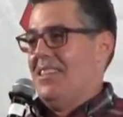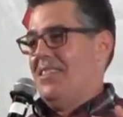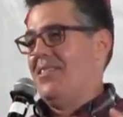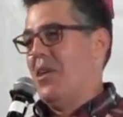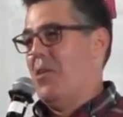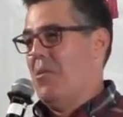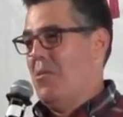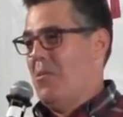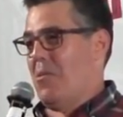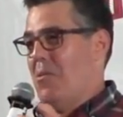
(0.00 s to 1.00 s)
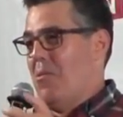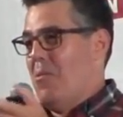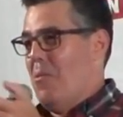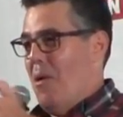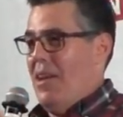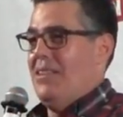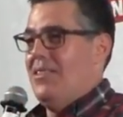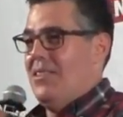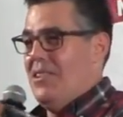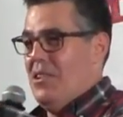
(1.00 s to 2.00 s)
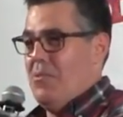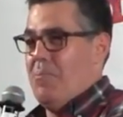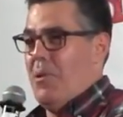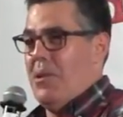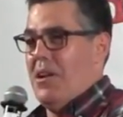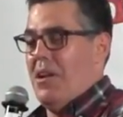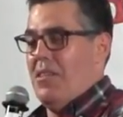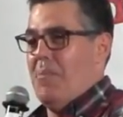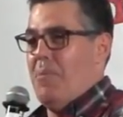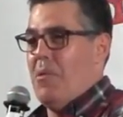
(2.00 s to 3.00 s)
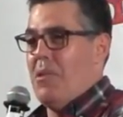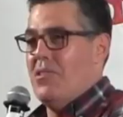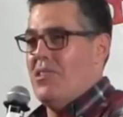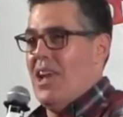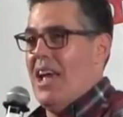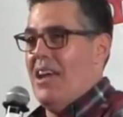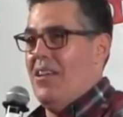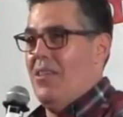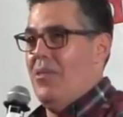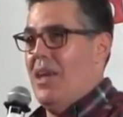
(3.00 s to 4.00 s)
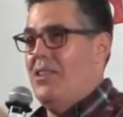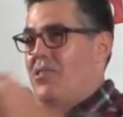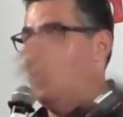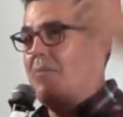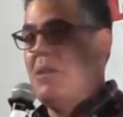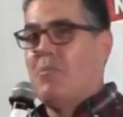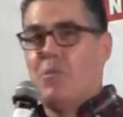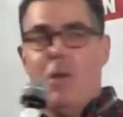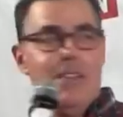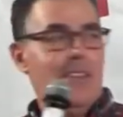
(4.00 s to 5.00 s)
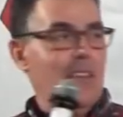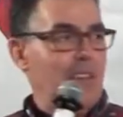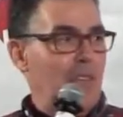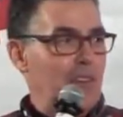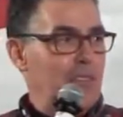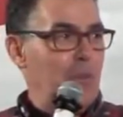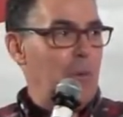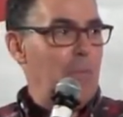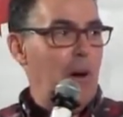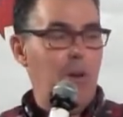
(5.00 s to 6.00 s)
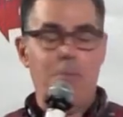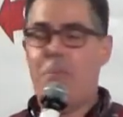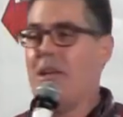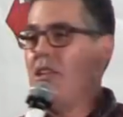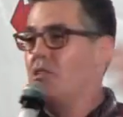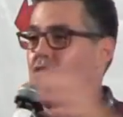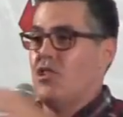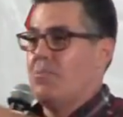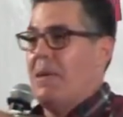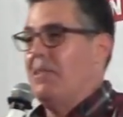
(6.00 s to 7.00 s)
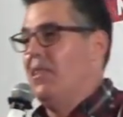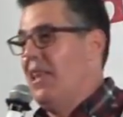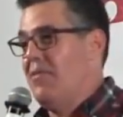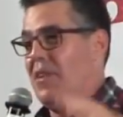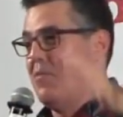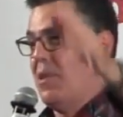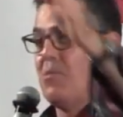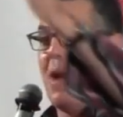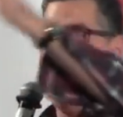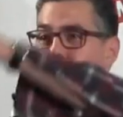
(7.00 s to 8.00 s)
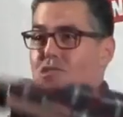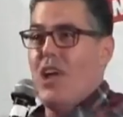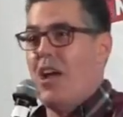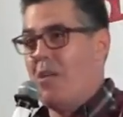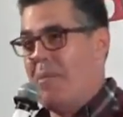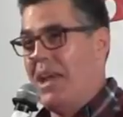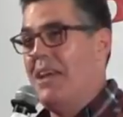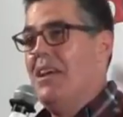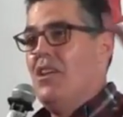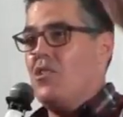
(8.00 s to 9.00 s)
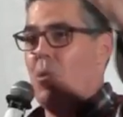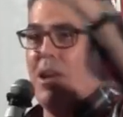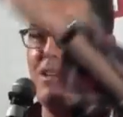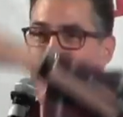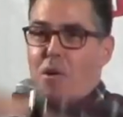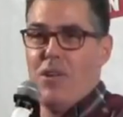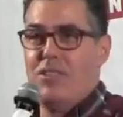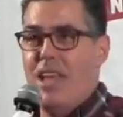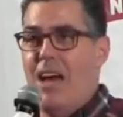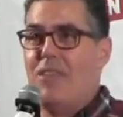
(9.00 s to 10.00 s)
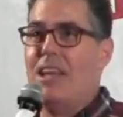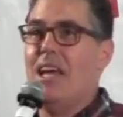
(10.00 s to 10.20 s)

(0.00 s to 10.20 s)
So once you'd put it on the porn channel, then Jimmy would want the universal remote, but you'd just be living with Ron Jeremy 24/7.